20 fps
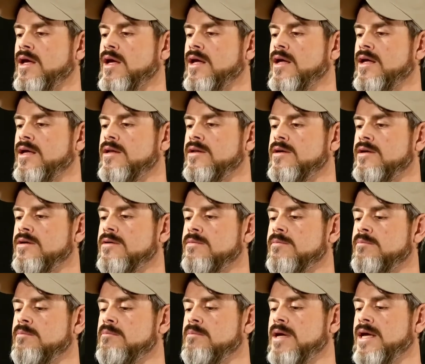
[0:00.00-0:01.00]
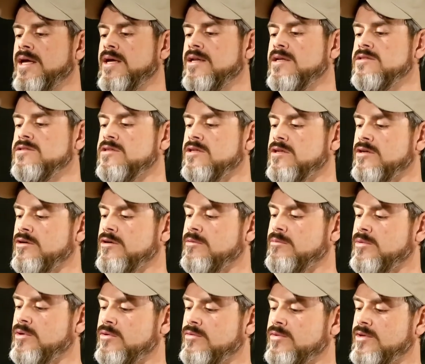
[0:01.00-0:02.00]
And uh, man, is it a
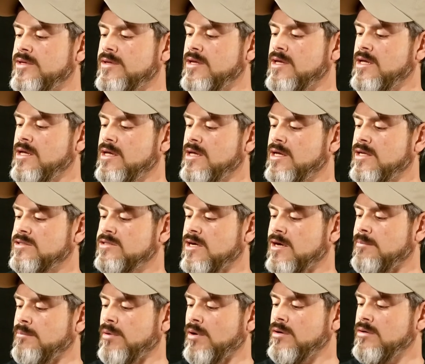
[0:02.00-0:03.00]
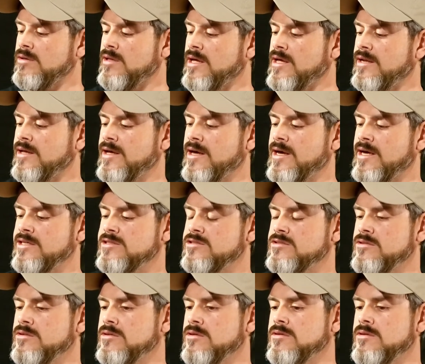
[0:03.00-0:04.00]
good movie. It's got Burt
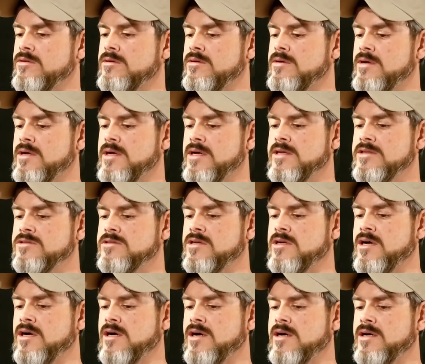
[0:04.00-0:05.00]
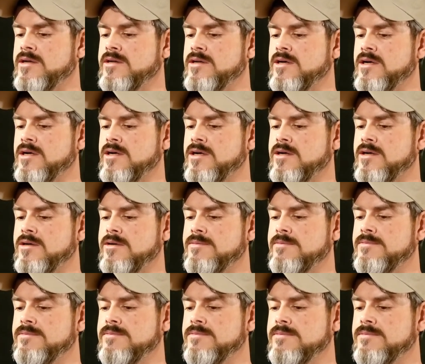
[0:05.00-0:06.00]
Lancaster. It's got, uh,